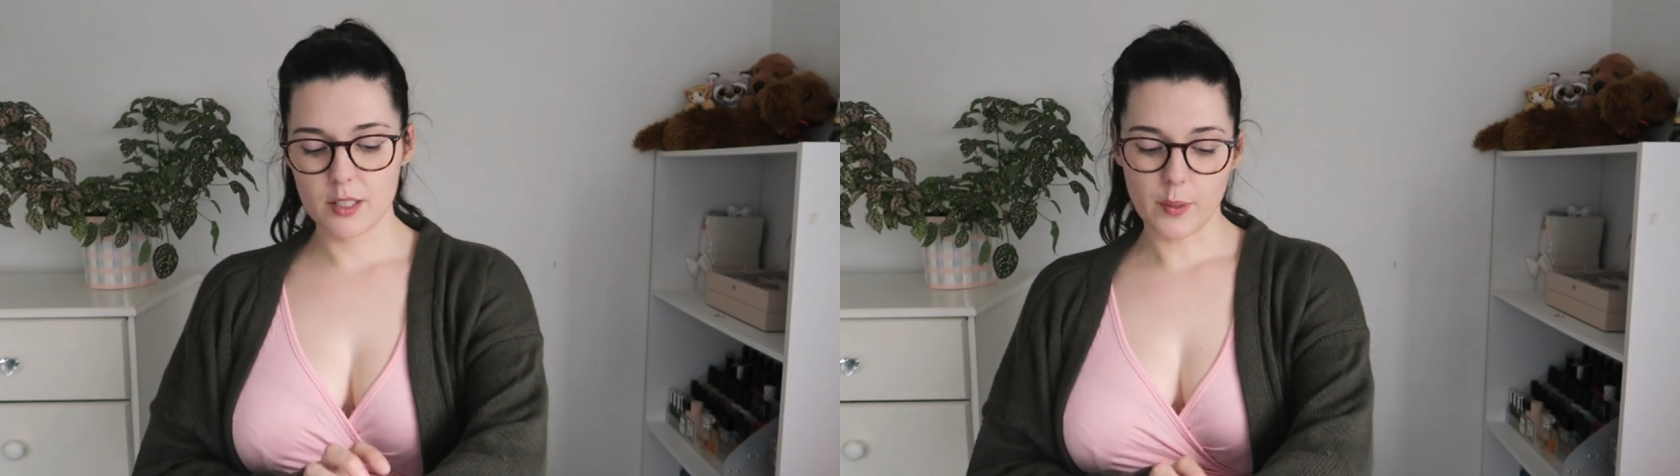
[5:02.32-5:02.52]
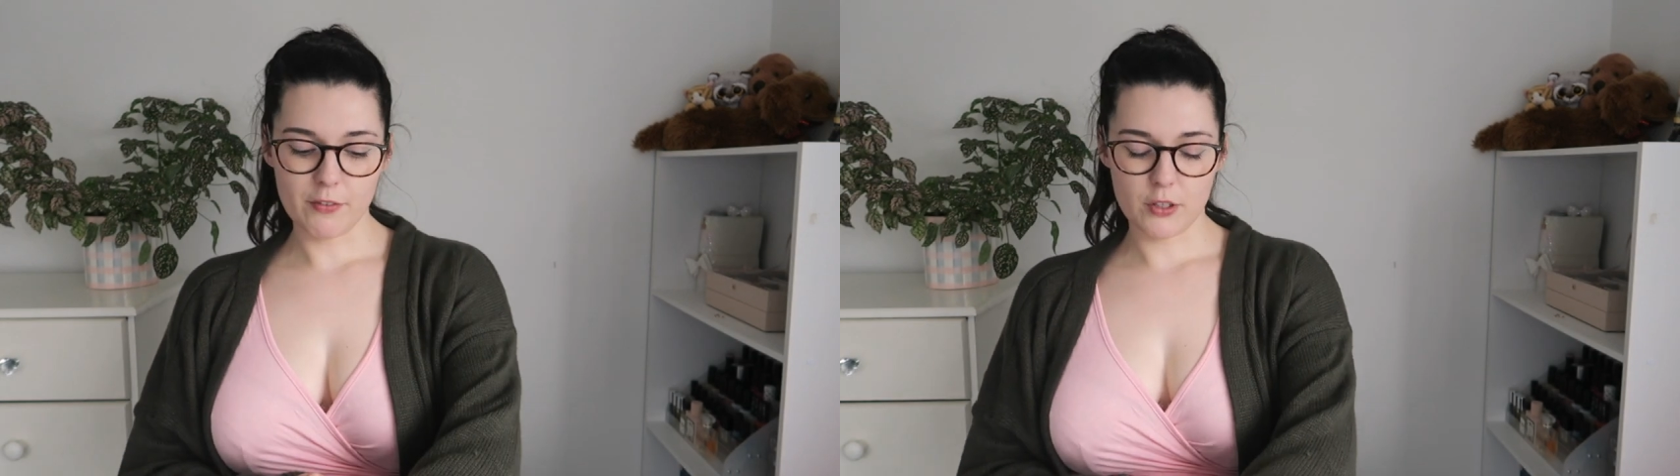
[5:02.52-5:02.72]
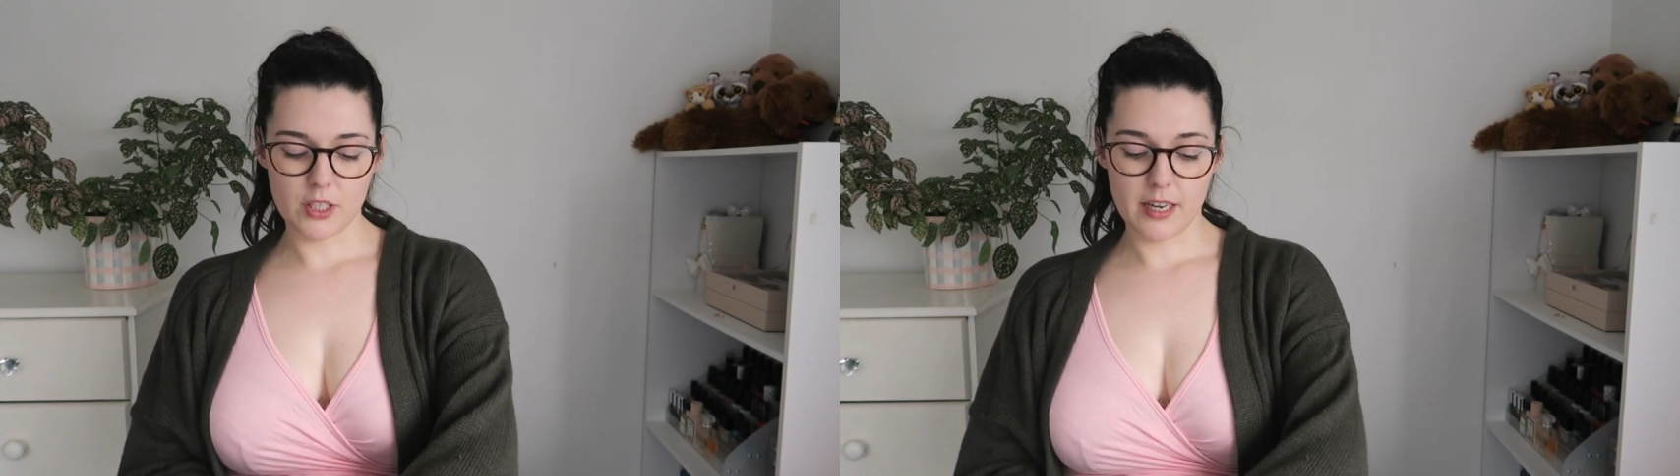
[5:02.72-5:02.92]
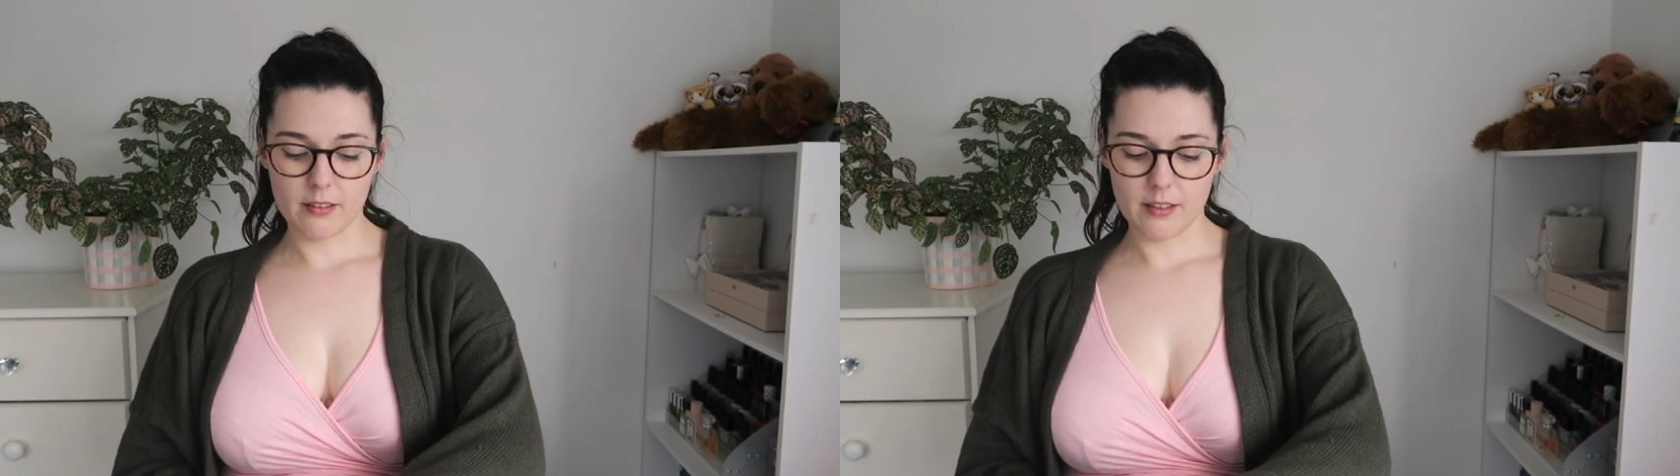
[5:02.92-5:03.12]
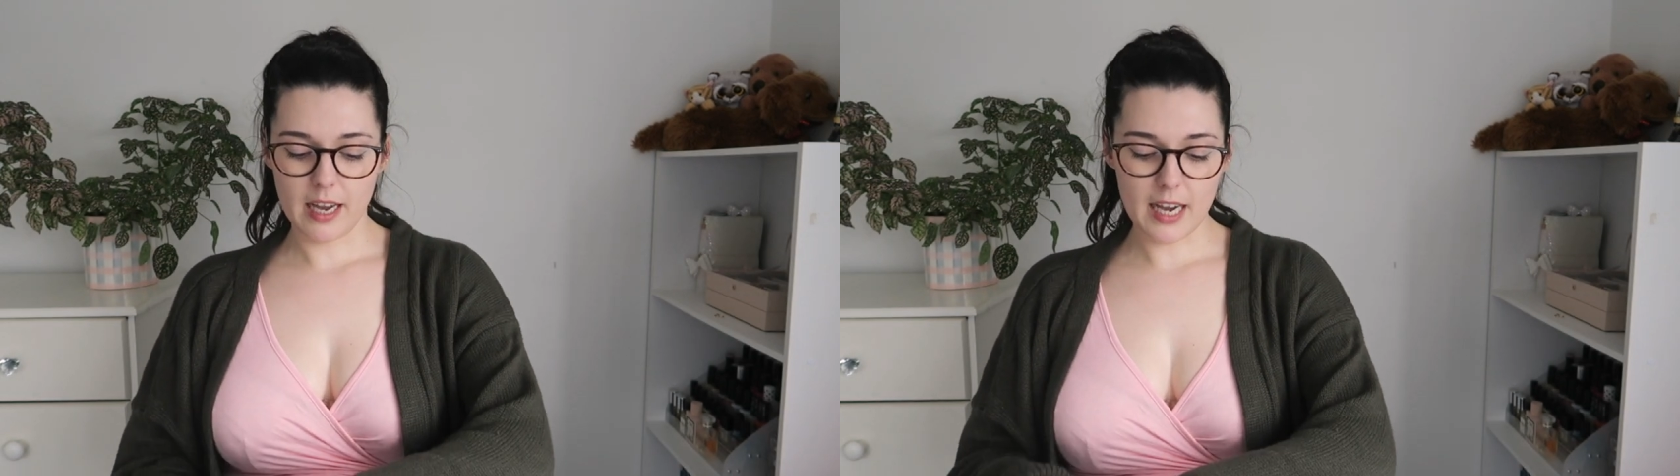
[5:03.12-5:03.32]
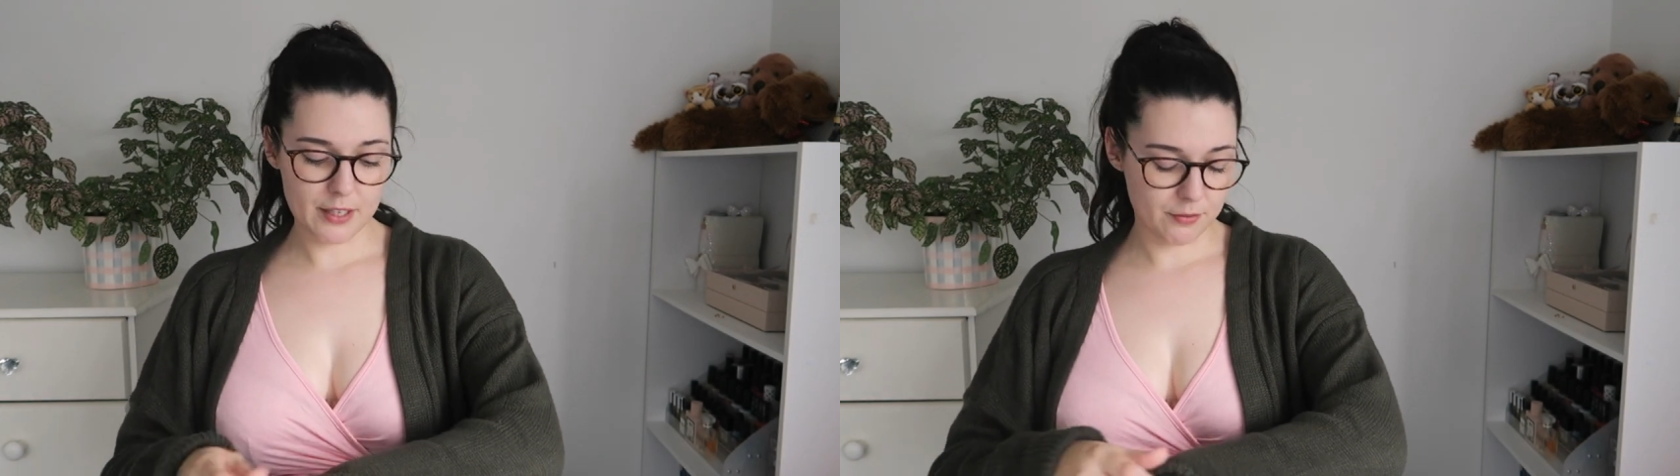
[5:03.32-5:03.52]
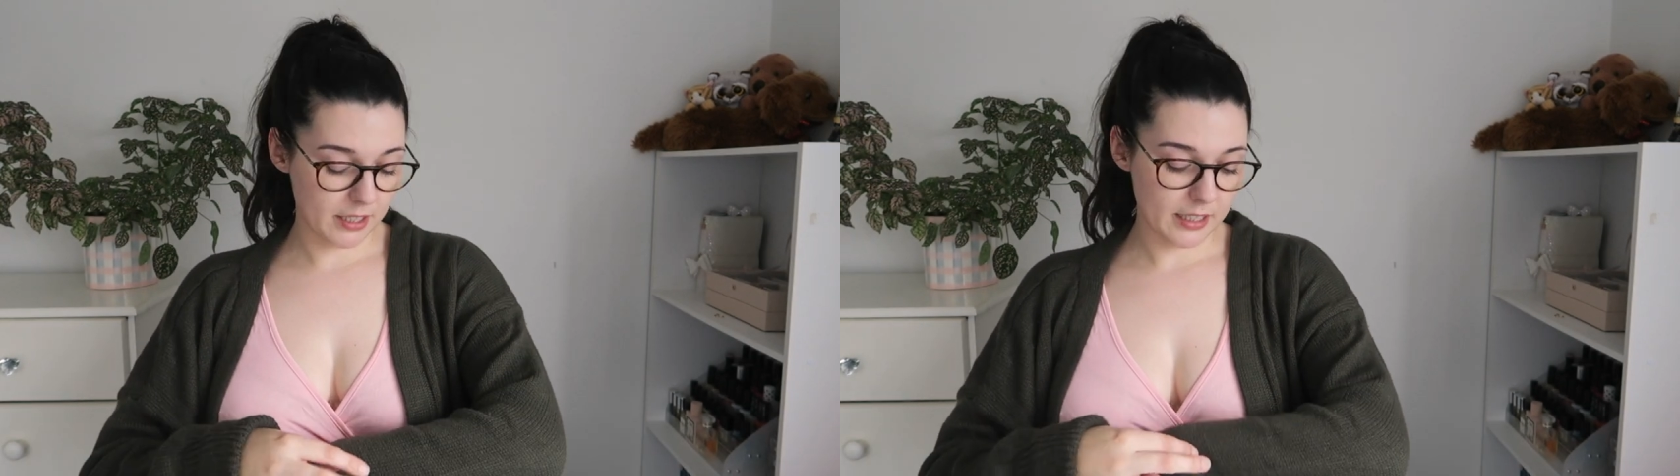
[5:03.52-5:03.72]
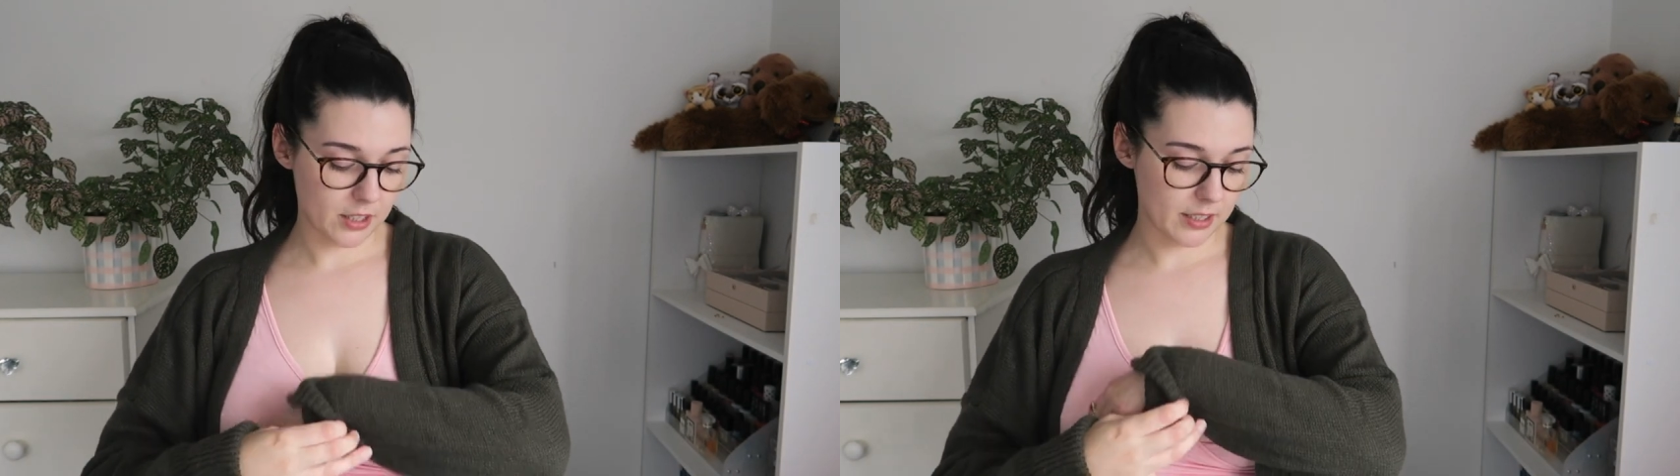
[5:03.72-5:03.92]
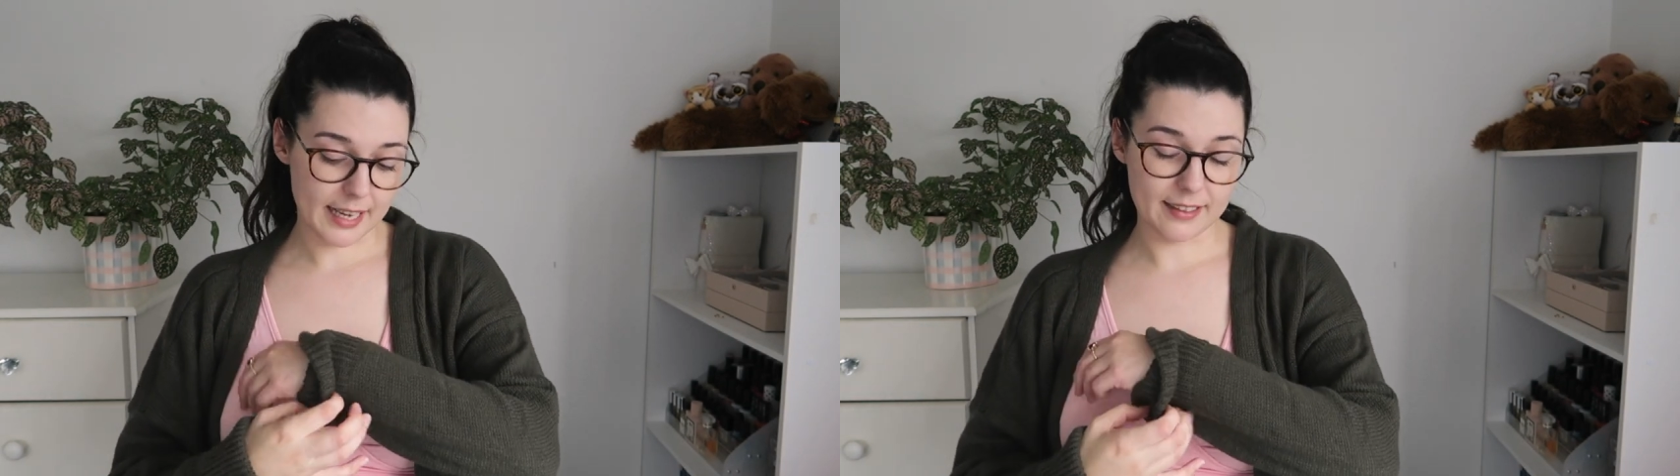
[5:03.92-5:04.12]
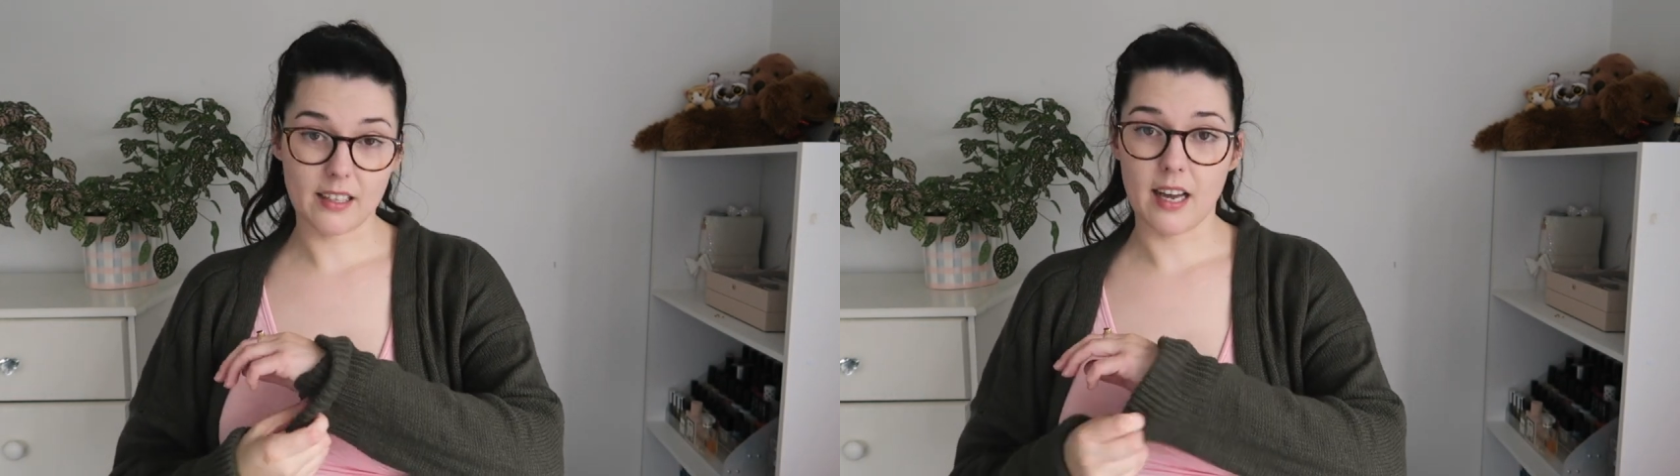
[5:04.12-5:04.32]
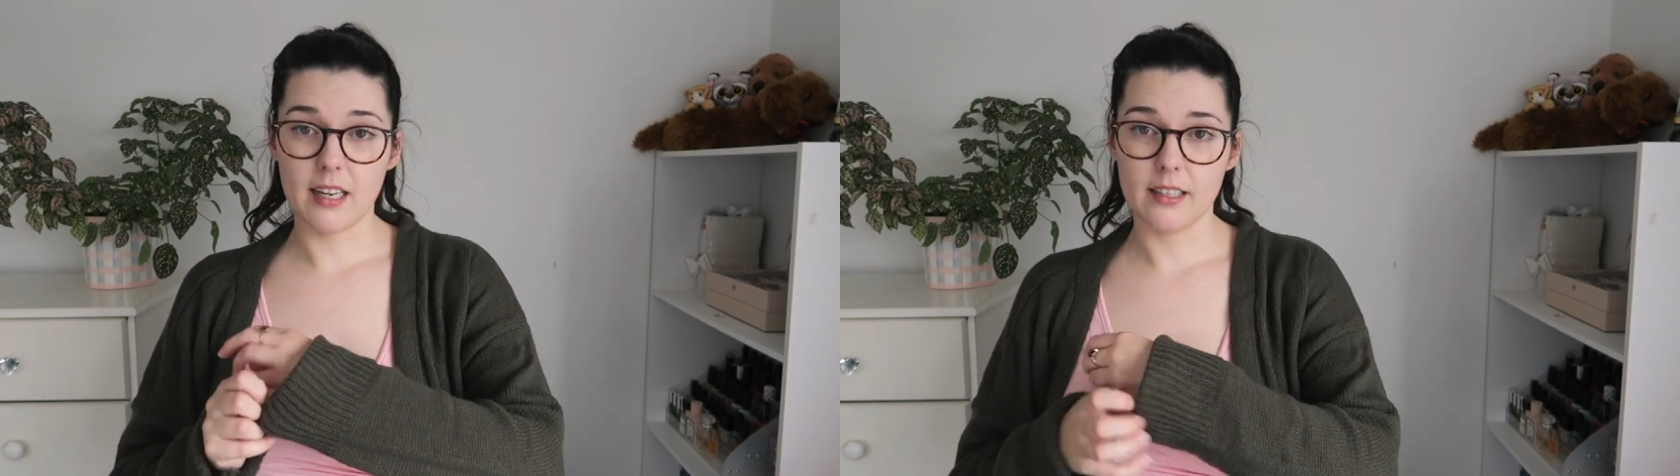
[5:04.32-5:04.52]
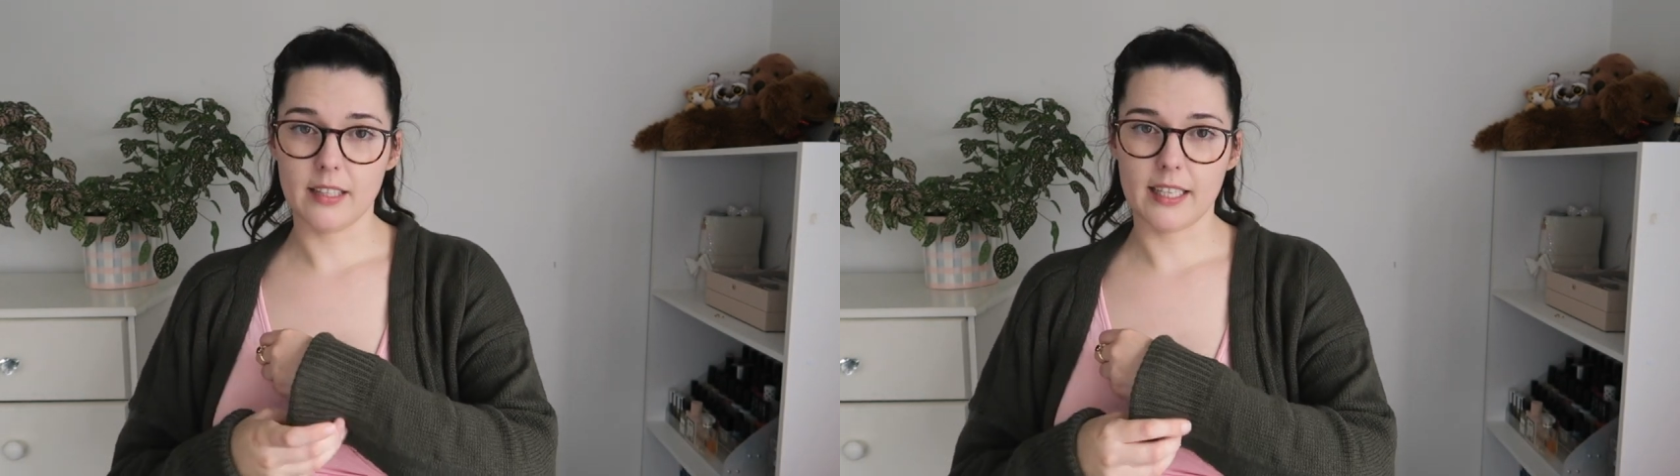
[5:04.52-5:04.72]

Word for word: it's quite versatile. I really just like the color,